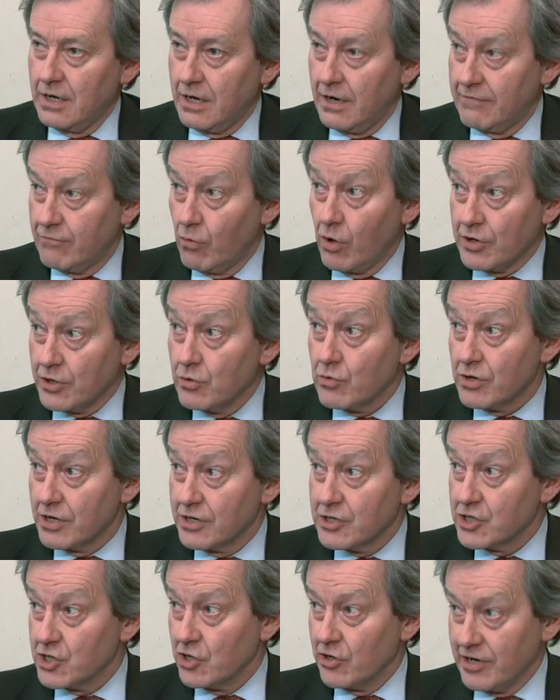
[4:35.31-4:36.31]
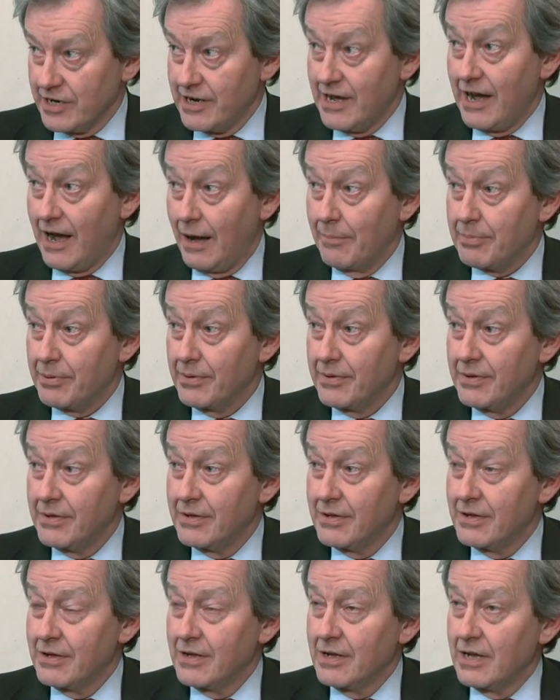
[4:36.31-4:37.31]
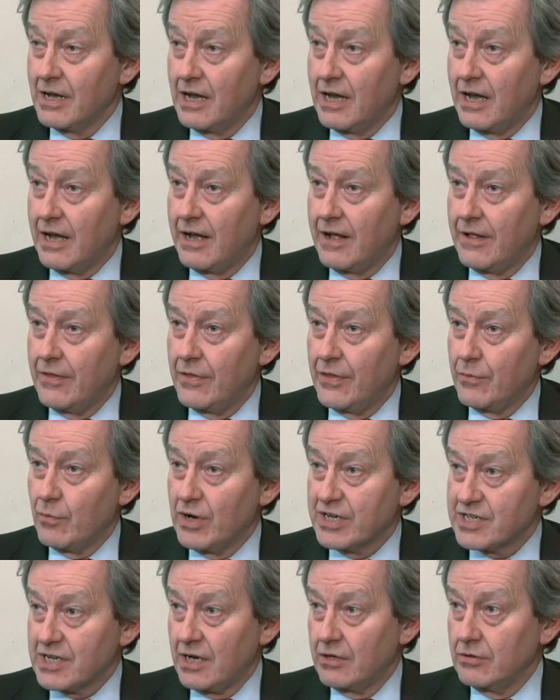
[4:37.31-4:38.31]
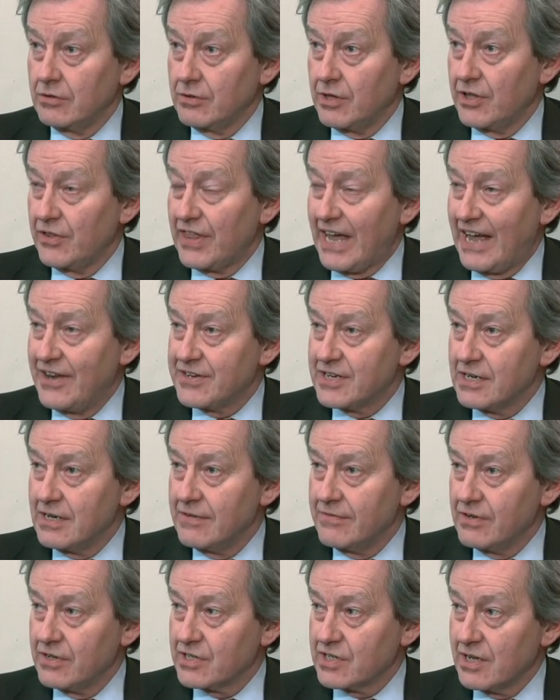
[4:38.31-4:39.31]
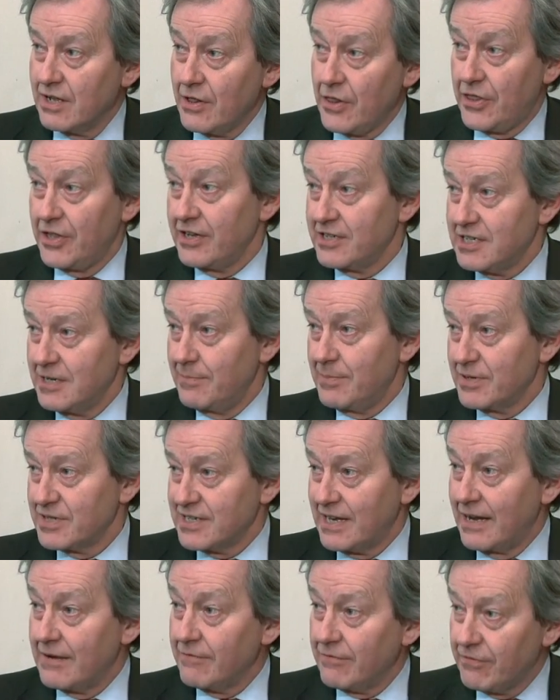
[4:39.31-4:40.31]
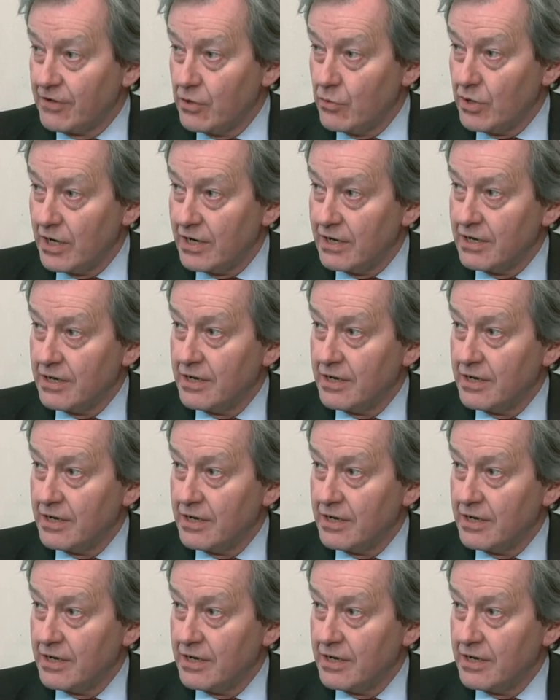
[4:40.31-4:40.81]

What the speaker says: of what you can join up, we're told that that delivers 30% fewer